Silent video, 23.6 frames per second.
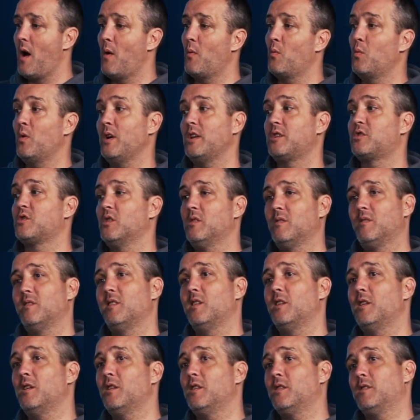which
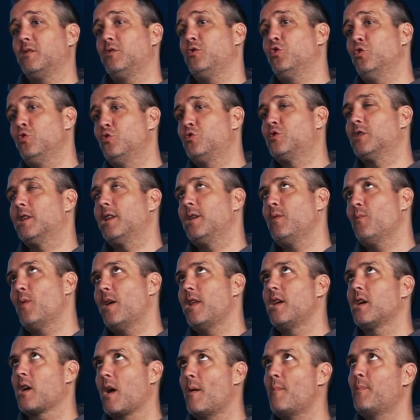usually when
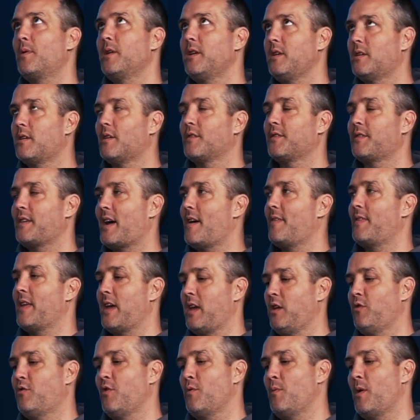a company does that,
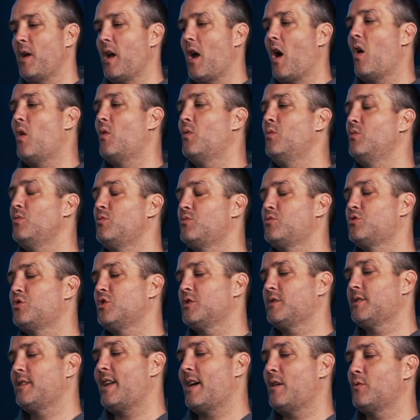they do it, oh,
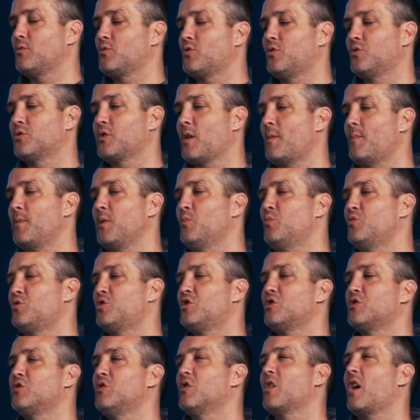just an outsourced company will
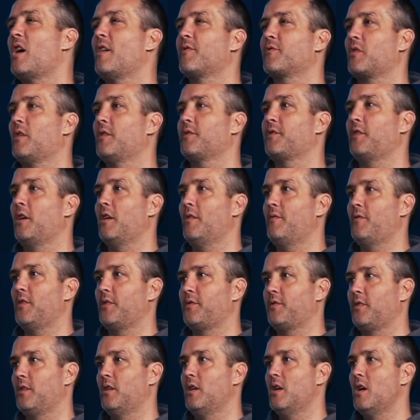just look after our
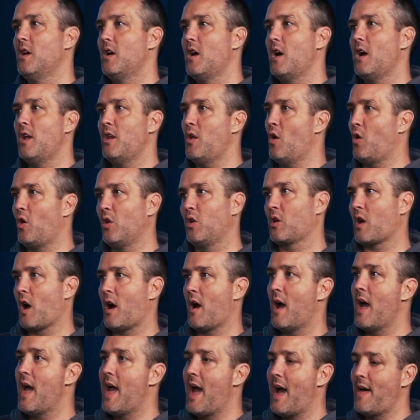servers and not look
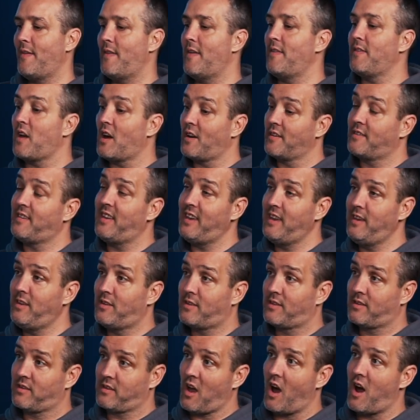after, and then the IT
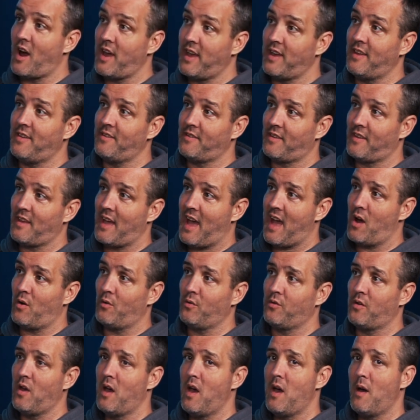guy
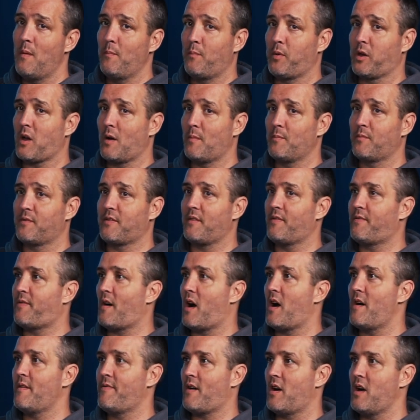in-house becomes the
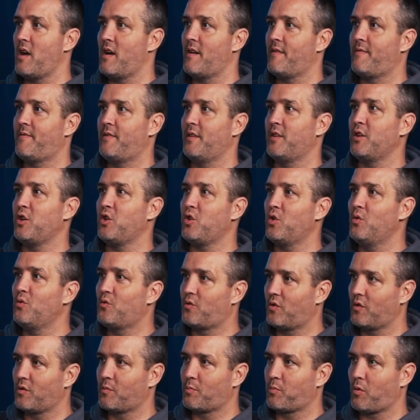firefighter for the
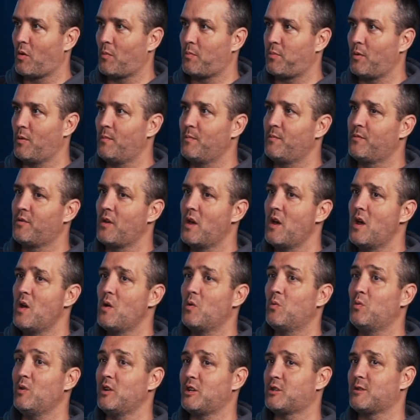user's problems,
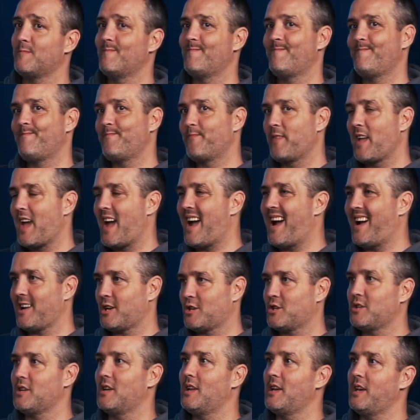which
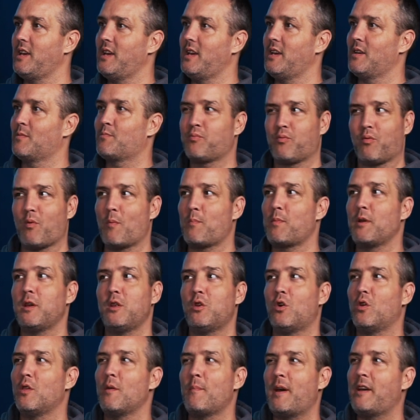actually is probably
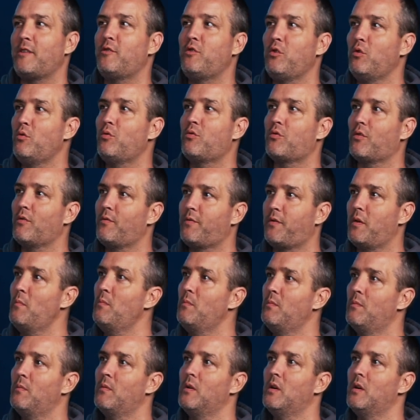not the best use of them.